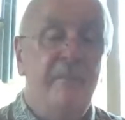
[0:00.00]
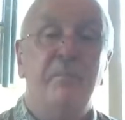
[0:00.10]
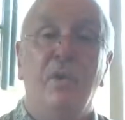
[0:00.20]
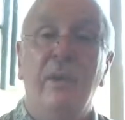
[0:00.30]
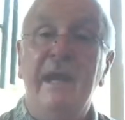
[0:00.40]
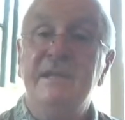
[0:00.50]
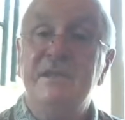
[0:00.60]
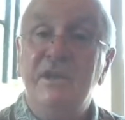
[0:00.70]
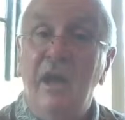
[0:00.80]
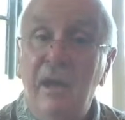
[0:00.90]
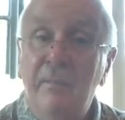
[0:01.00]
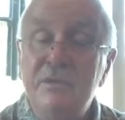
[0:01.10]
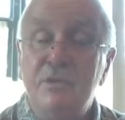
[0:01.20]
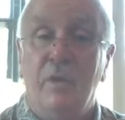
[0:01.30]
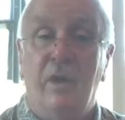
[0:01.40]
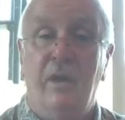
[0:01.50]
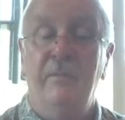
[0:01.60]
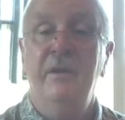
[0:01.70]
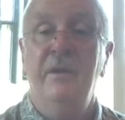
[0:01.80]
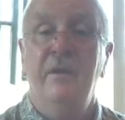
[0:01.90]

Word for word: Perez comes from